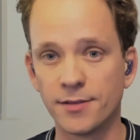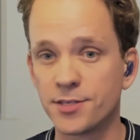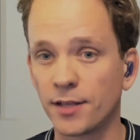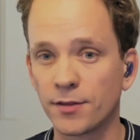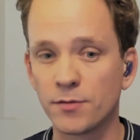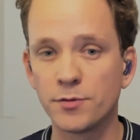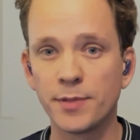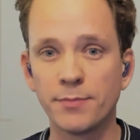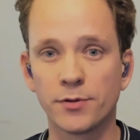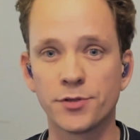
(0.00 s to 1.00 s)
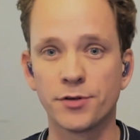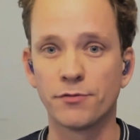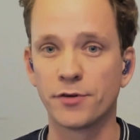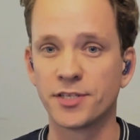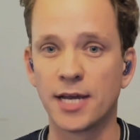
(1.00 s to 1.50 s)
selling them to people. So
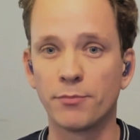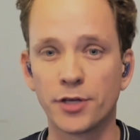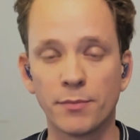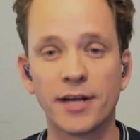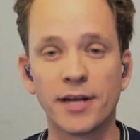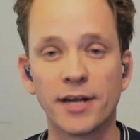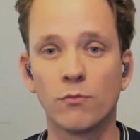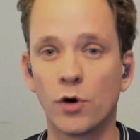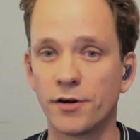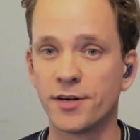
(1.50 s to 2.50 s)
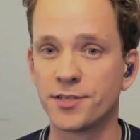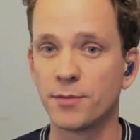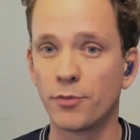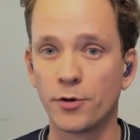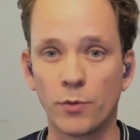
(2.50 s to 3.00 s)
for example, you might have wondered at
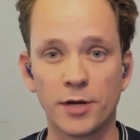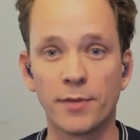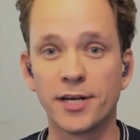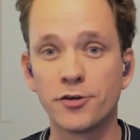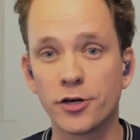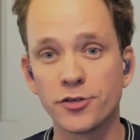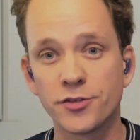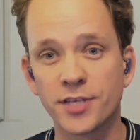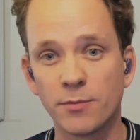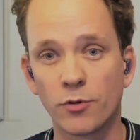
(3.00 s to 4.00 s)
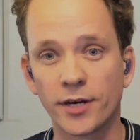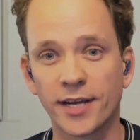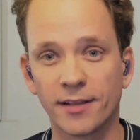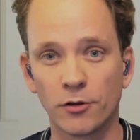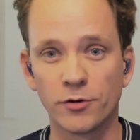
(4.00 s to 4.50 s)
some point, why do my detergents keep working
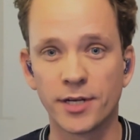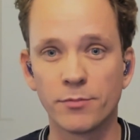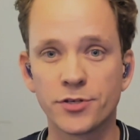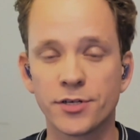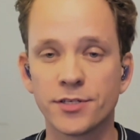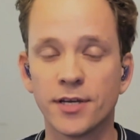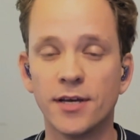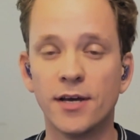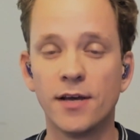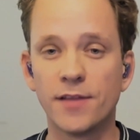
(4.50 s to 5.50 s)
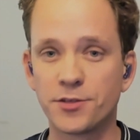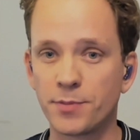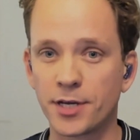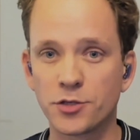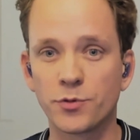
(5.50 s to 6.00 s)
at lower temperatures? That's
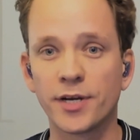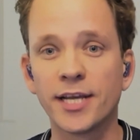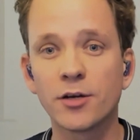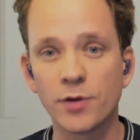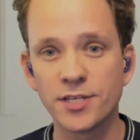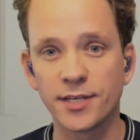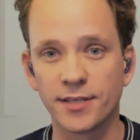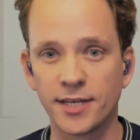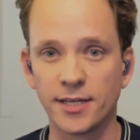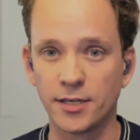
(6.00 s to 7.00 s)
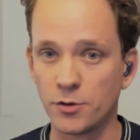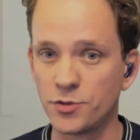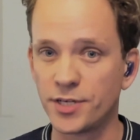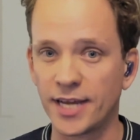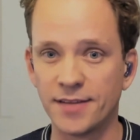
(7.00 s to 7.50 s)
because we're increasingly
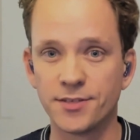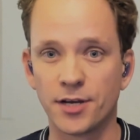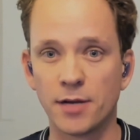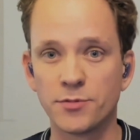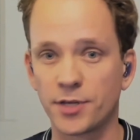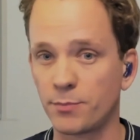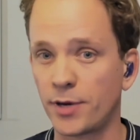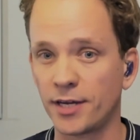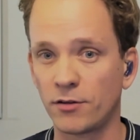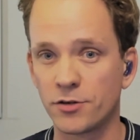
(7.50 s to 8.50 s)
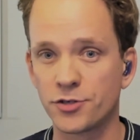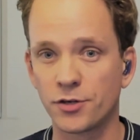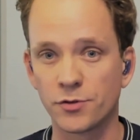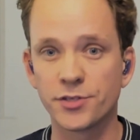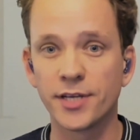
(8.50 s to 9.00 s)
using enzymes like
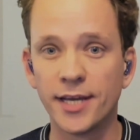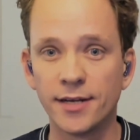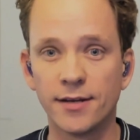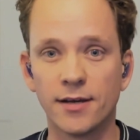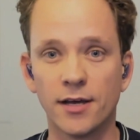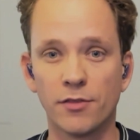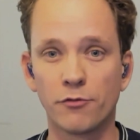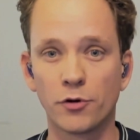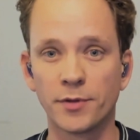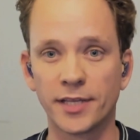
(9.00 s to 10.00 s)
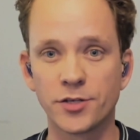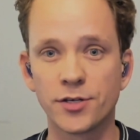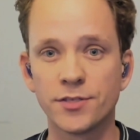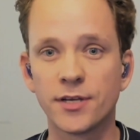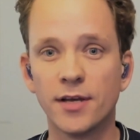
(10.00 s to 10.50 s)
biologicals in the
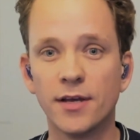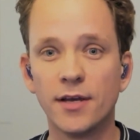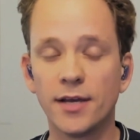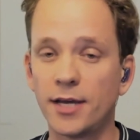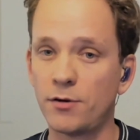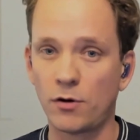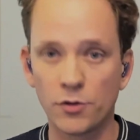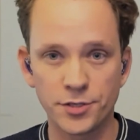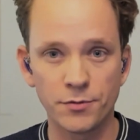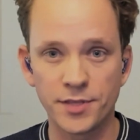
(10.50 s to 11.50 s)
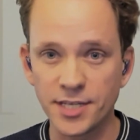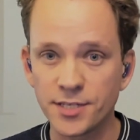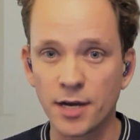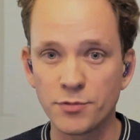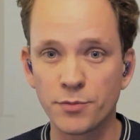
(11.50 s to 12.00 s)
formulations. And also these
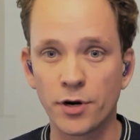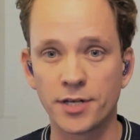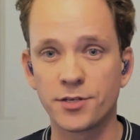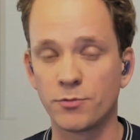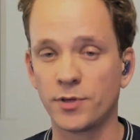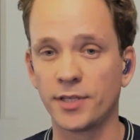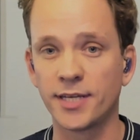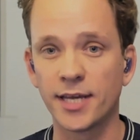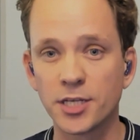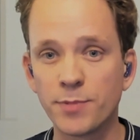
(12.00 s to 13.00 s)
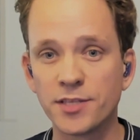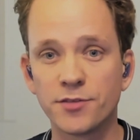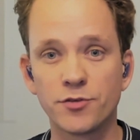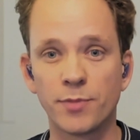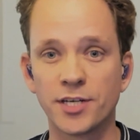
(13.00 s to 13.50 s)
types of products are really
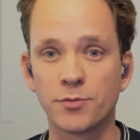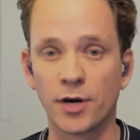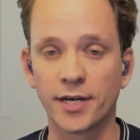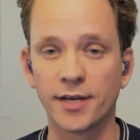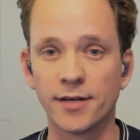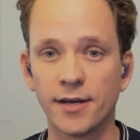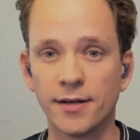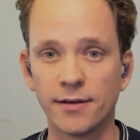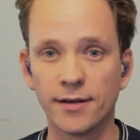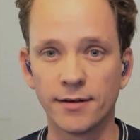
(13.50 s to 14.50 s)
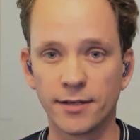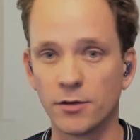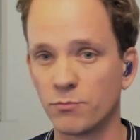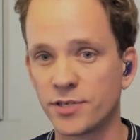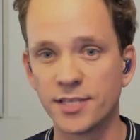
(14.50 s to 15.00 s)
expensive to bring to market and
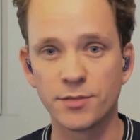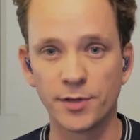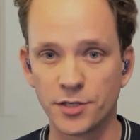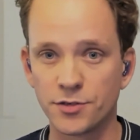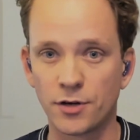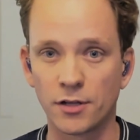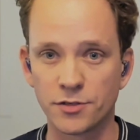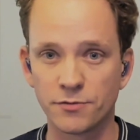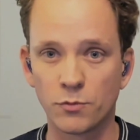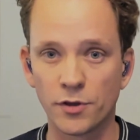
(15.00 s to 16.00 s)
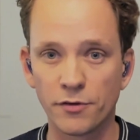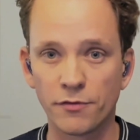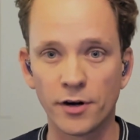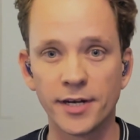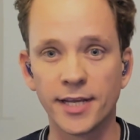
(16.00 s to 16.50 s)
tens of millions of dollars worth of
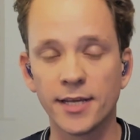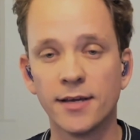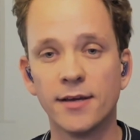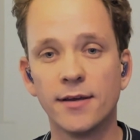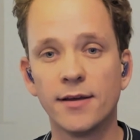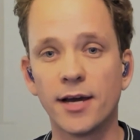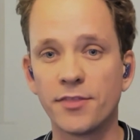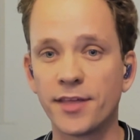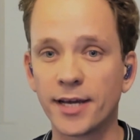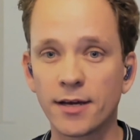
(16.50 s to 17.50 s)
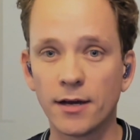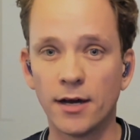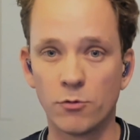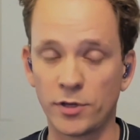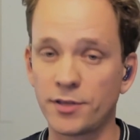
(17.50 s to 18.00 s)
R&D. I think
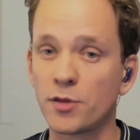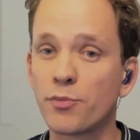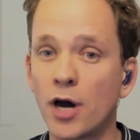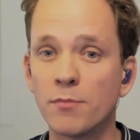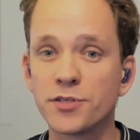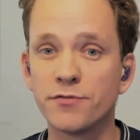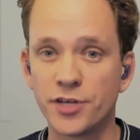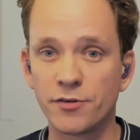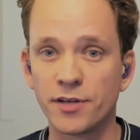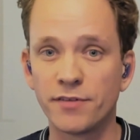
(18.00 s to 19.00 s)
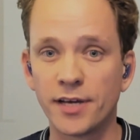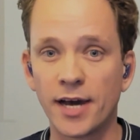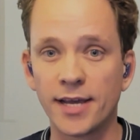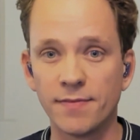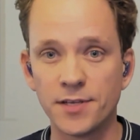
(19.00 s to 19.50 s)
really the promise of generative
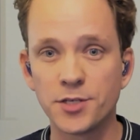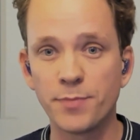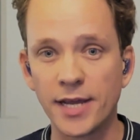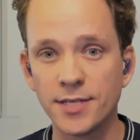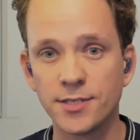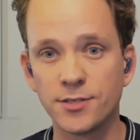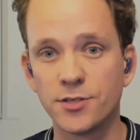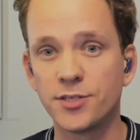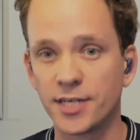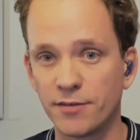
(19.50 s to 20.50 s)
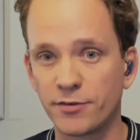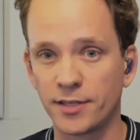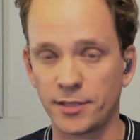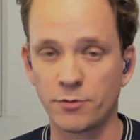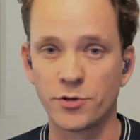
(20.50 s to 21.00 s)
AI in this space is to
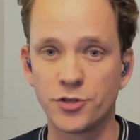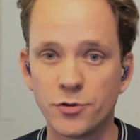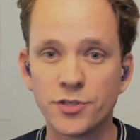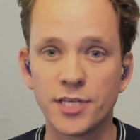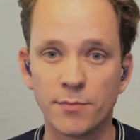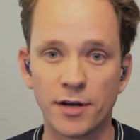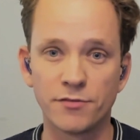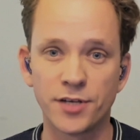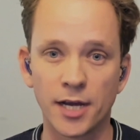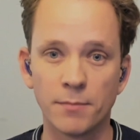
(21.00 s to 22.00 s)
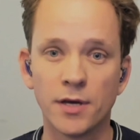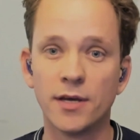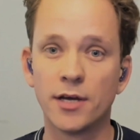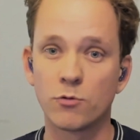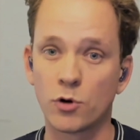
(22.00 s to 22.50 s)
significantly reduce the amount of time
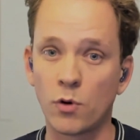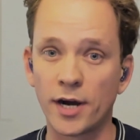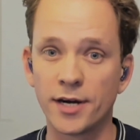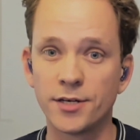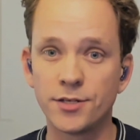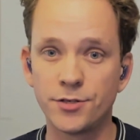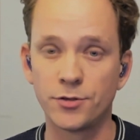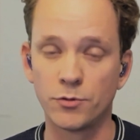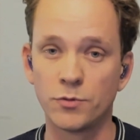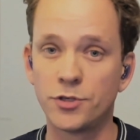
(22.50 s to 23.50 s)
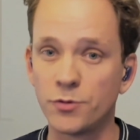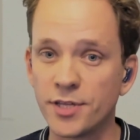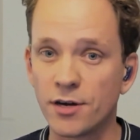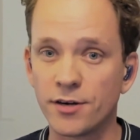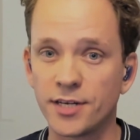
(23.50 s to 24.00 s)
required to do
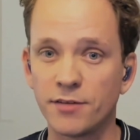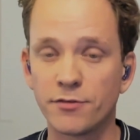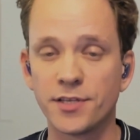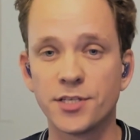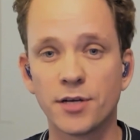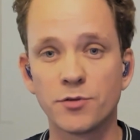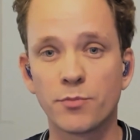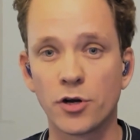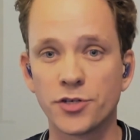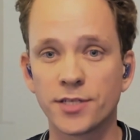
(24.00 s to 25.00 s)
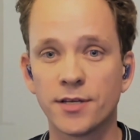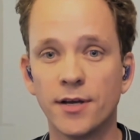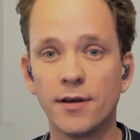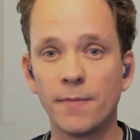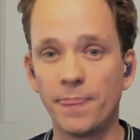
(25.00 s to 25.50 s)
the R&D for these types of projects,
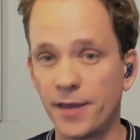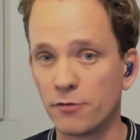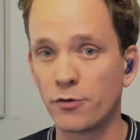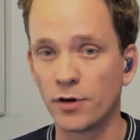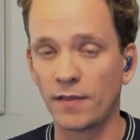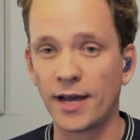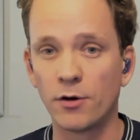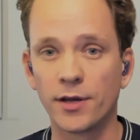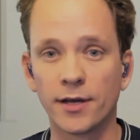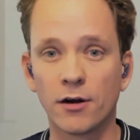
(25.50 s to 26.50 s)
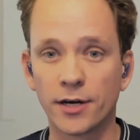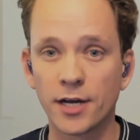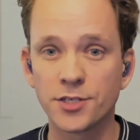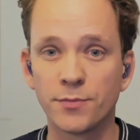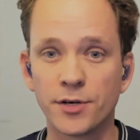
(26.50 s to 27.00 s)
therefore allowing our
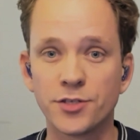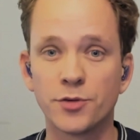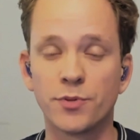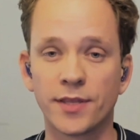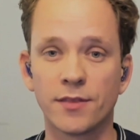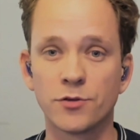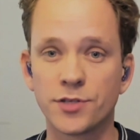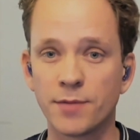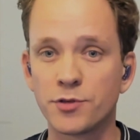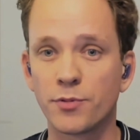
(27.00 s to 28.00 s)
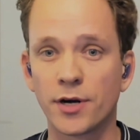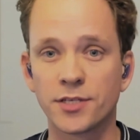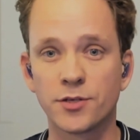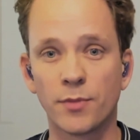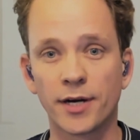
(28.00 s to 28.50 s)
customers to bring those types of products
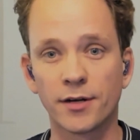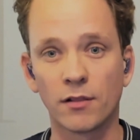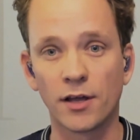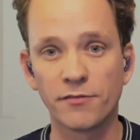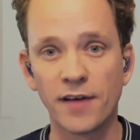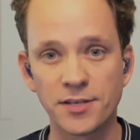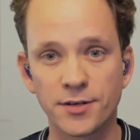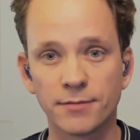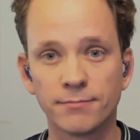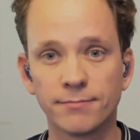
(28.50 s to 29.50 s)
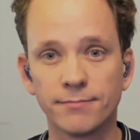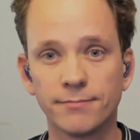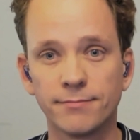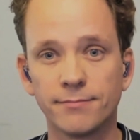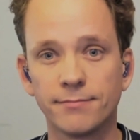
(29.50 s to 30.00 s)
to market a lot faster.
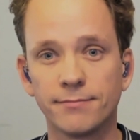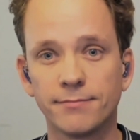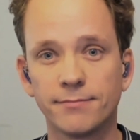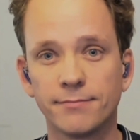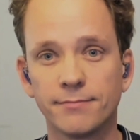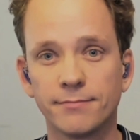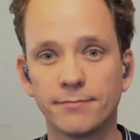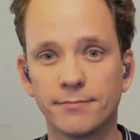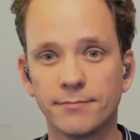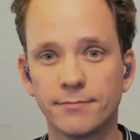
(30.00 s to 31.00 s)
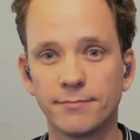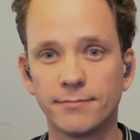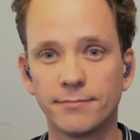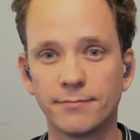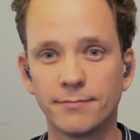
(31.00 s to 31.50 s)
Steph, just for
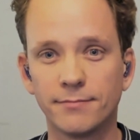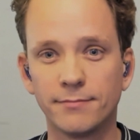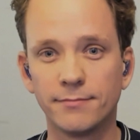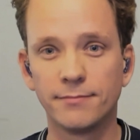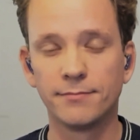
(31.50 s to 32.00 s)
clarity's